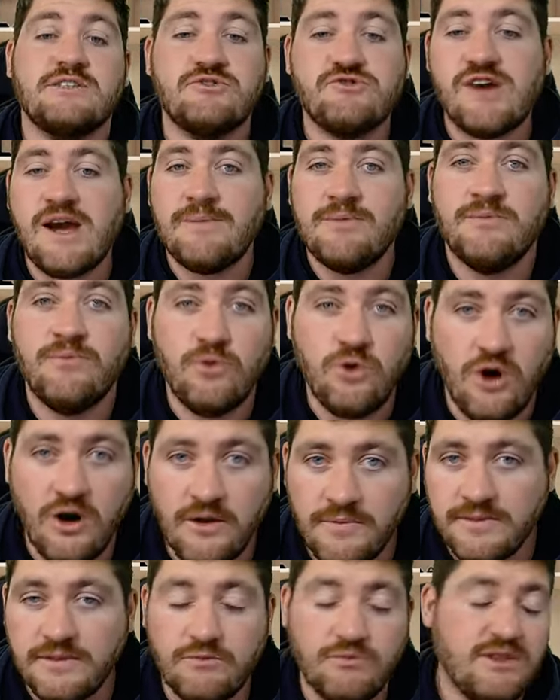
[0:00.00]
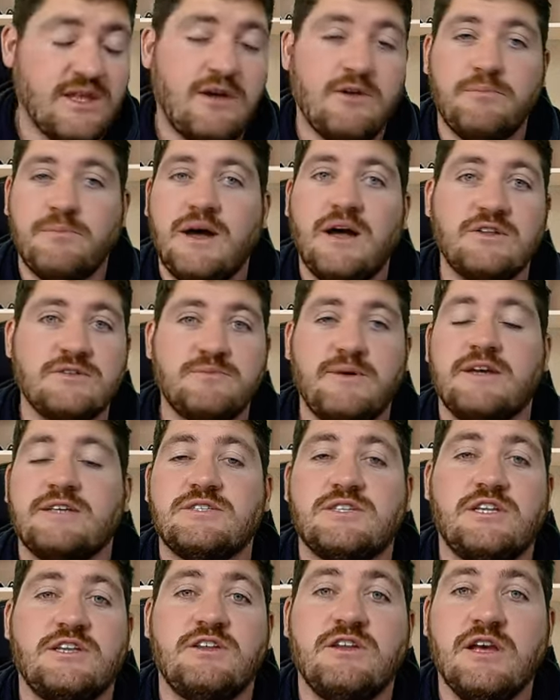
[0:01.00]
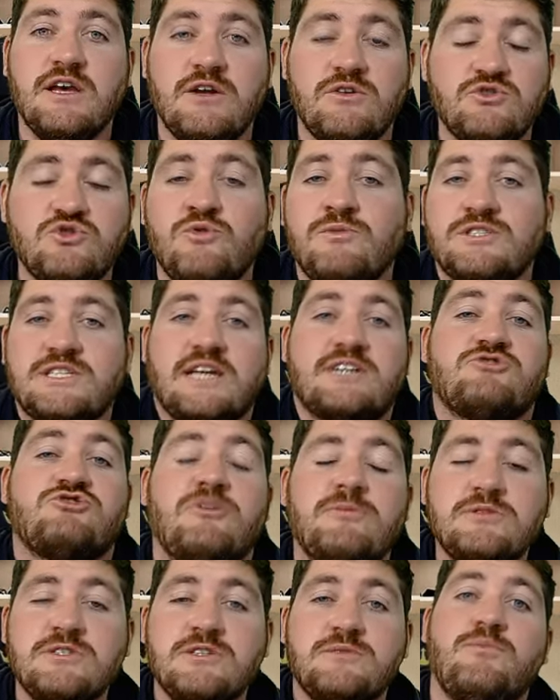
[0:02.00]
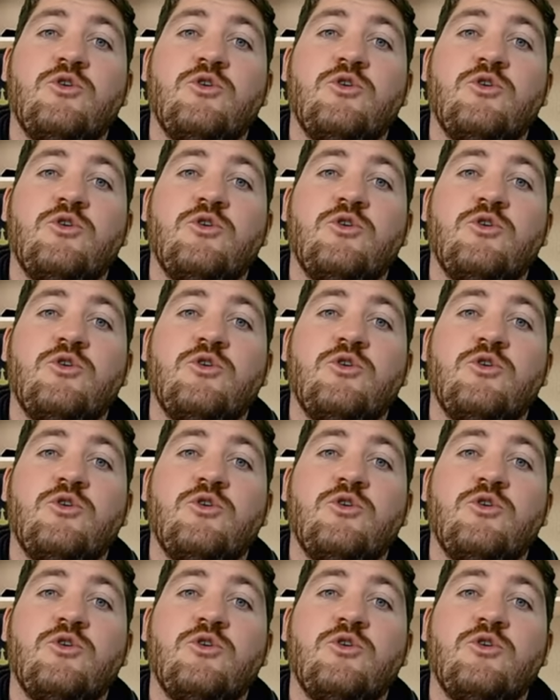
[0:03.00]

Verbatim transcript: grabbed the ball on without a bounce, basically. It was almost like scripted.